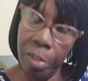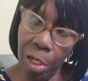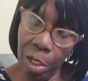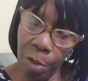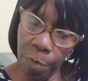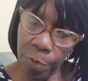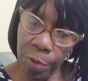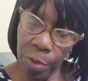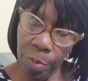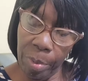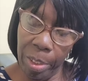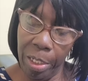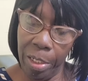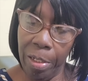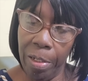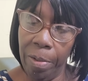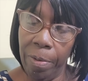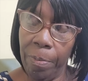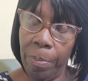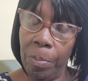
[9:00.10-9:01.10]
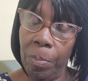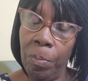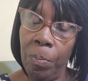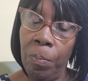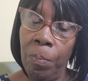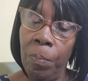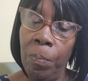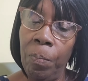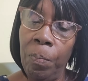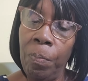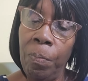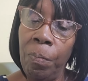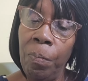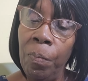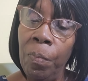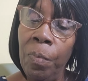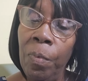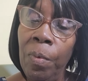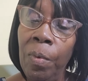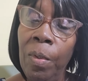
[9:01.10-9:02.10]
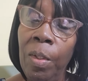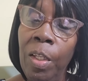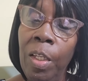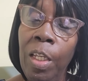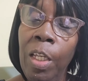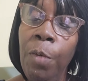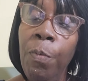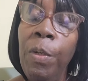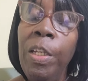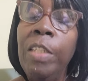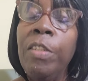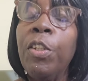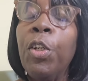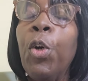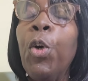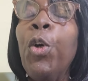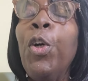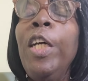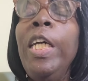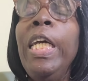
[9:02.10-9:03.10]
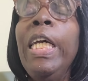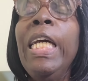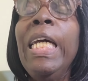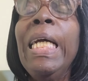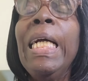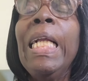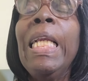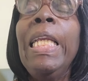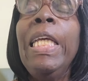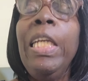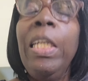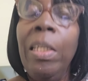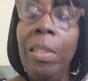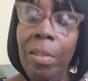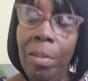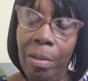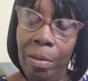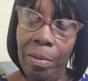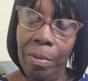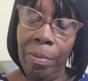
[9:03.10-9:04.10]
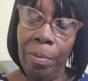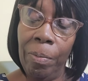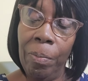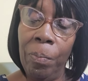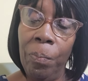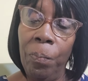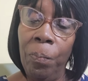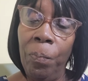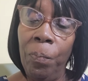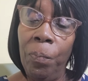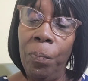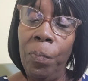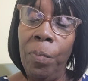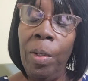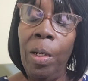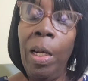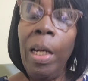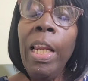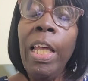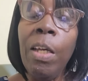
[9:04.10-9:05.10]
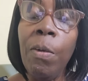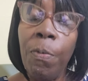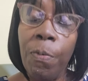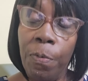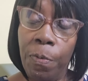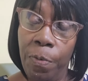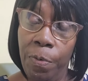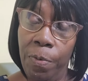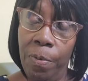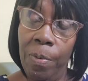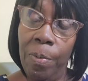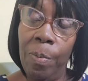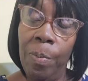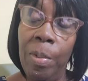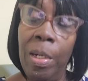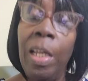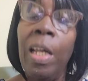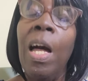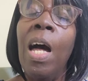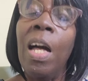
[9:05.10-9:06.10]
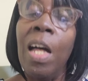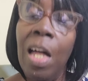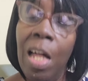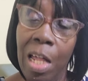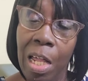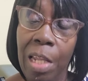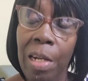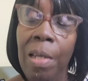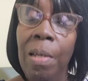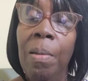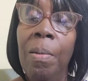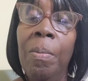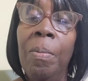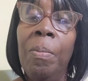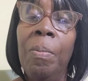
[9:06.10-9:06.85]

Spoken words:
of Jamaica, if he's creaky clean, lift the gag order.